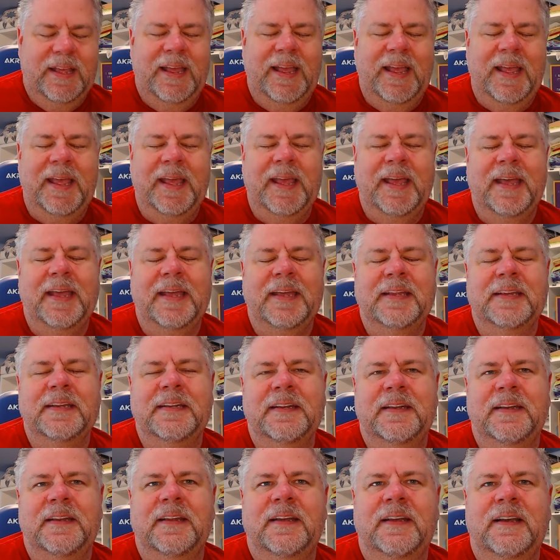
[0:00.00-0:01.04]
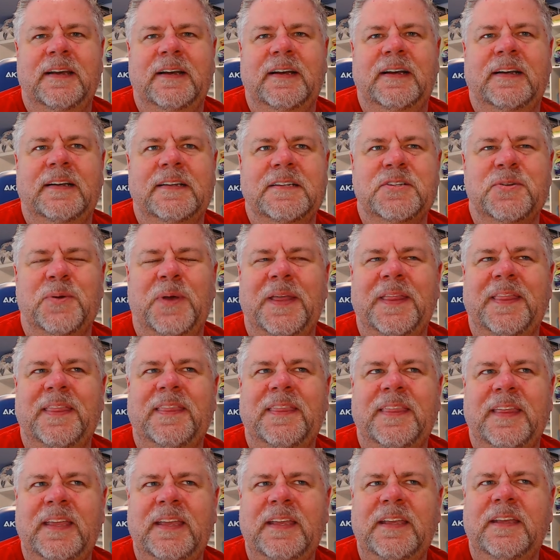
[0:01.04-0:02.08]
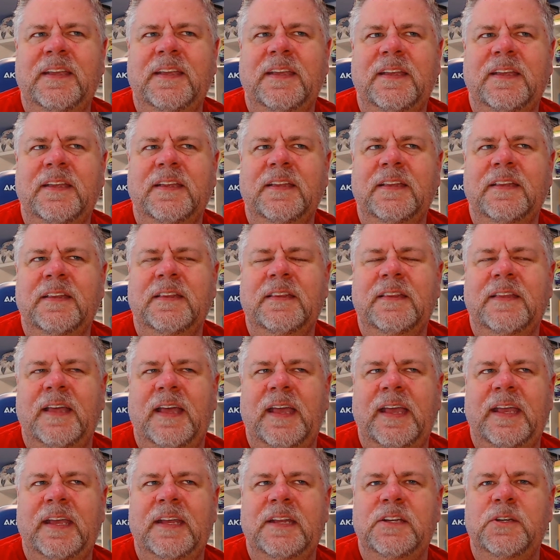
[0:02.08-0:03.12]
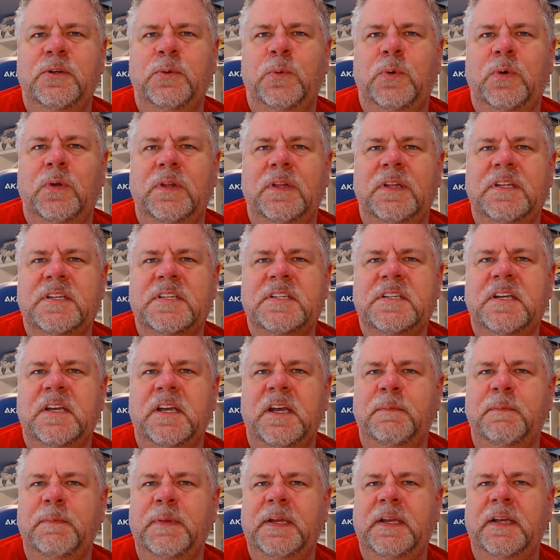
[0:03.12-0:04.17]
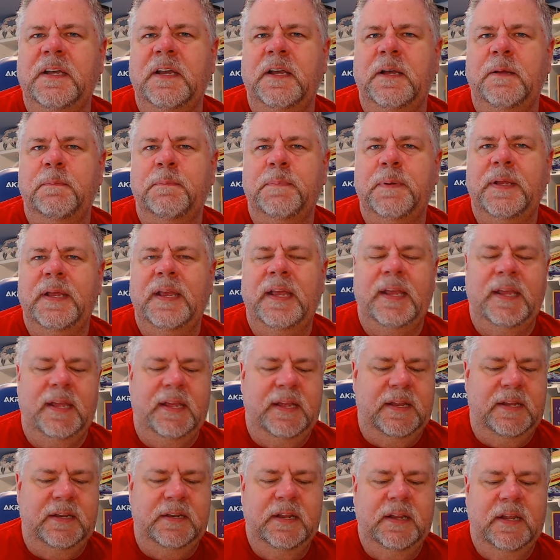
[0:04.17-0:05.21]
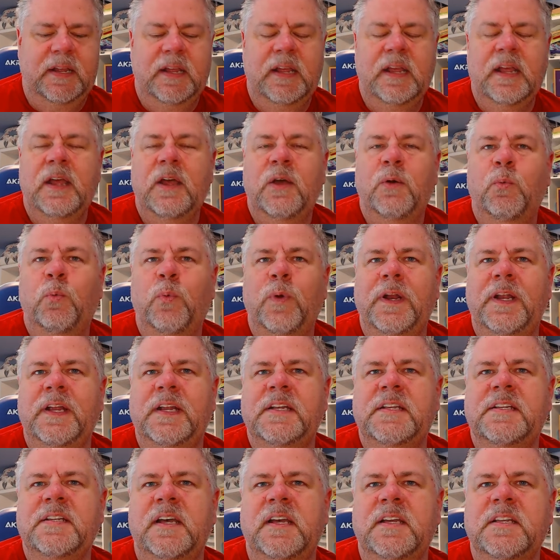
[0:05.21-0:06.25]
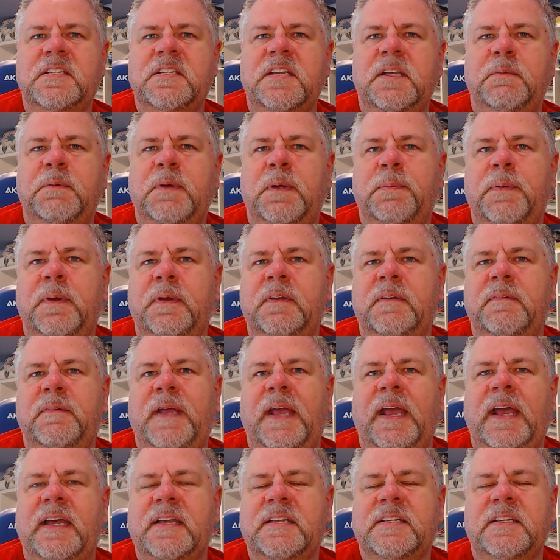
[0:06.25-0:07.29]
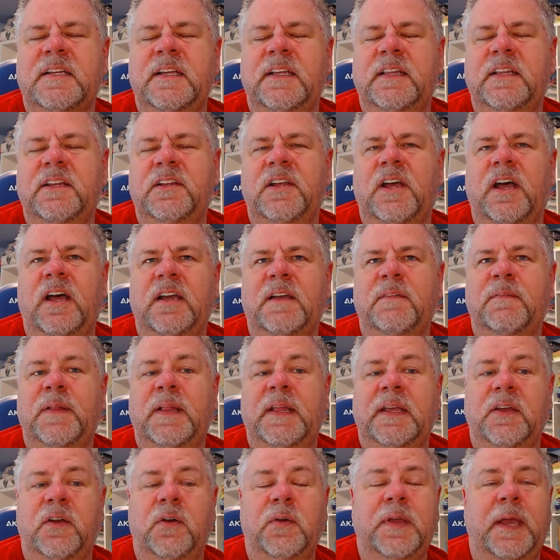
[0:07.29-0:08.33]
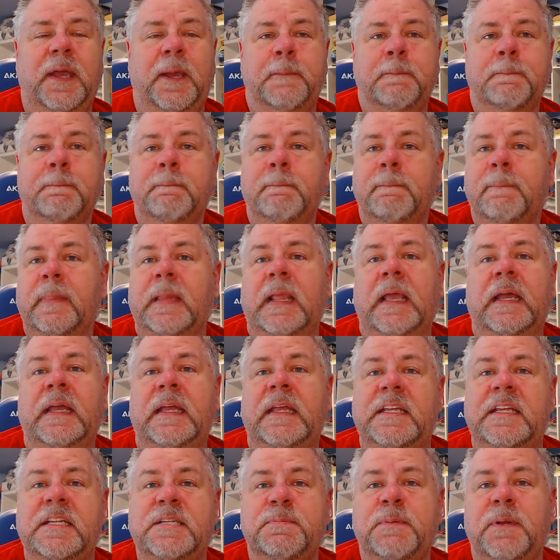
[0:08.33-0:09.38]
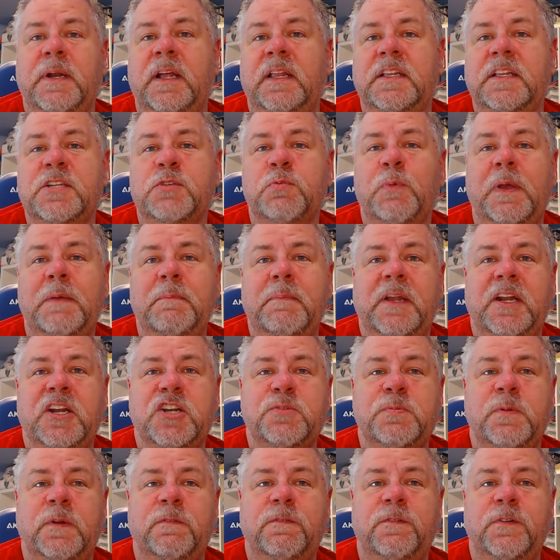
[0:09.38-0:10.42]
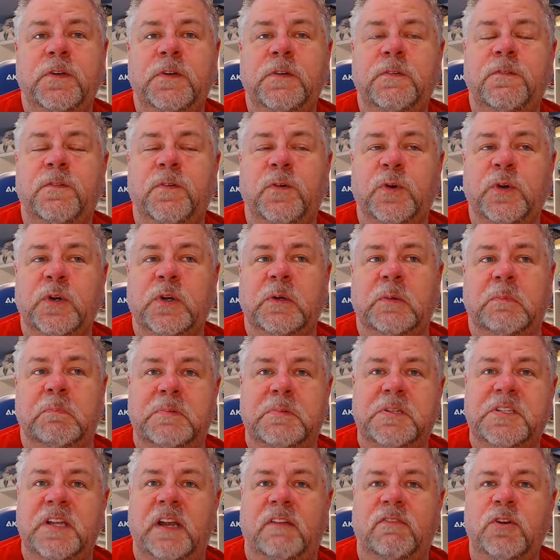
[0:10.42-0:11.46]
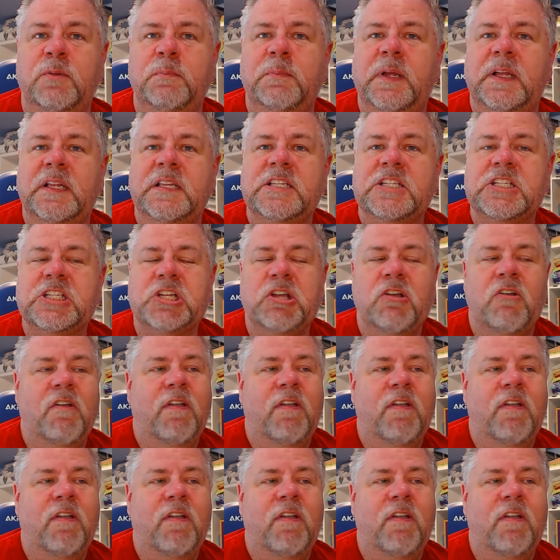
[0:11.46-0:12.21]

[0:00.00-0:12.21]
And uh, so I think the annual is coming up. And when it does come up, I'm going to be asking the doc and be like, okay, He's been on this weight management food for several months.